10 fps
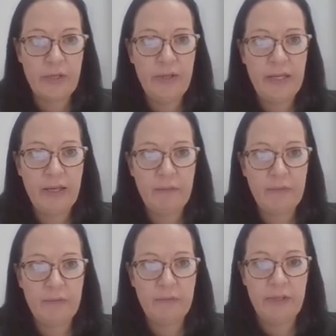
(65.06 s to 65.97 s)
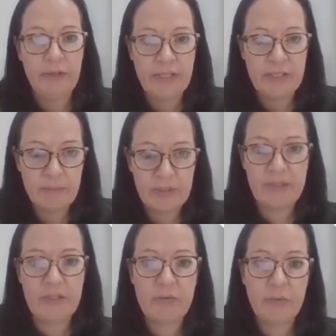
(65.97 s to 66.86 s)
have various
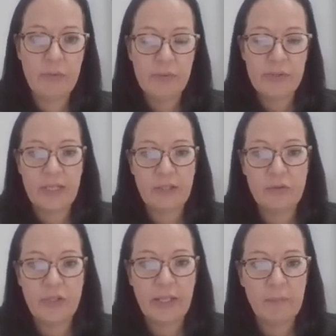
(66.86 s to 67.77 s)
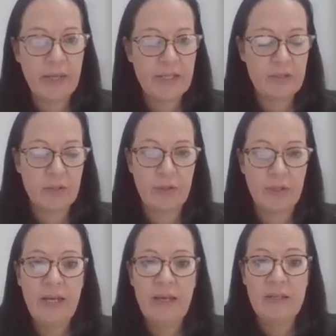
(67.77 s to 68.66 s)
business rules that trigger based
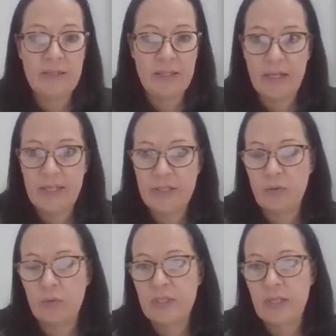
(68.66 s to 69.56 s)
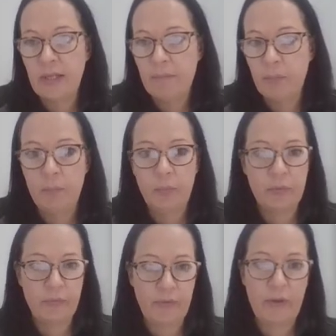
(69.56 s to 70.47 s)
on size or type or
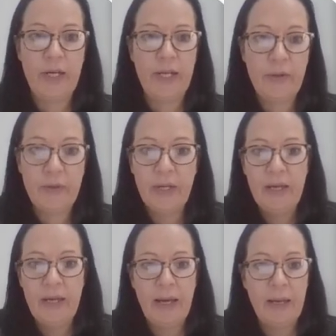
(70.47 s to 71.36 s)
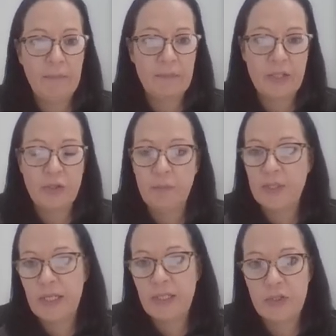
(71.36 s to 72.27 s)
portfolio, that you
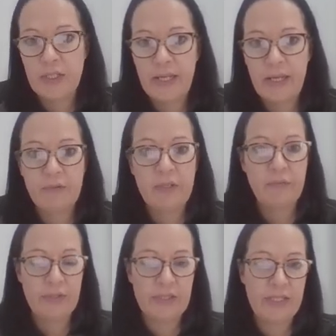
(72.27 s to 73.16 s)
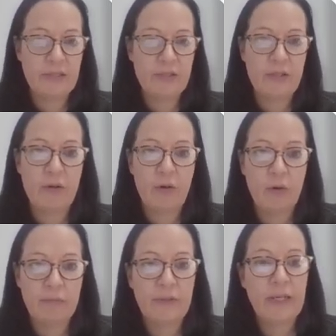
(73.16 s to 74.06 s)
potentially have different sets
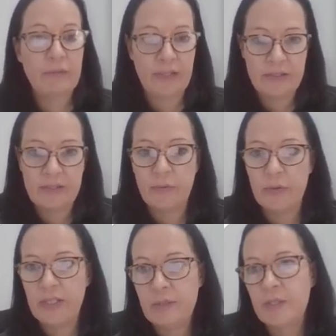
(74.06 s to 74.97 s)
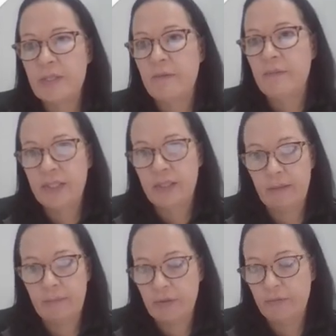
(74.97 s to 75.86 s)
of governance for these specific
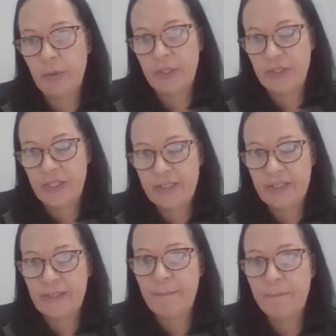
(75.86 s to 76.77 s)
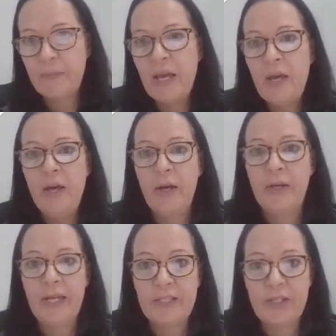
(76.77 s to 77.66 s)
types of projects.
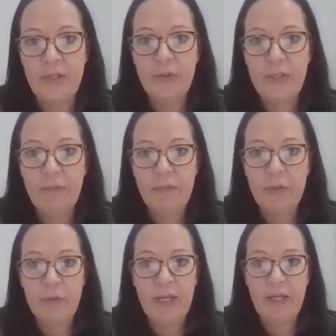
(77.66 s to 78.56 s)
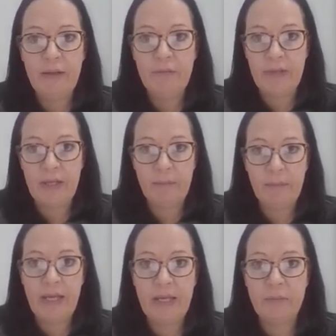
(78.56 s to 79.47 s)
Okay, so if you have
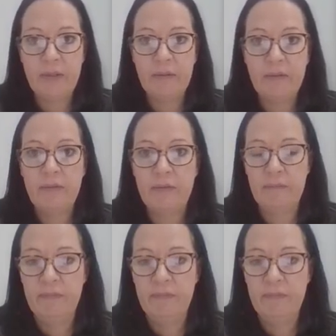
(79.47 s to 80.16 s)
admin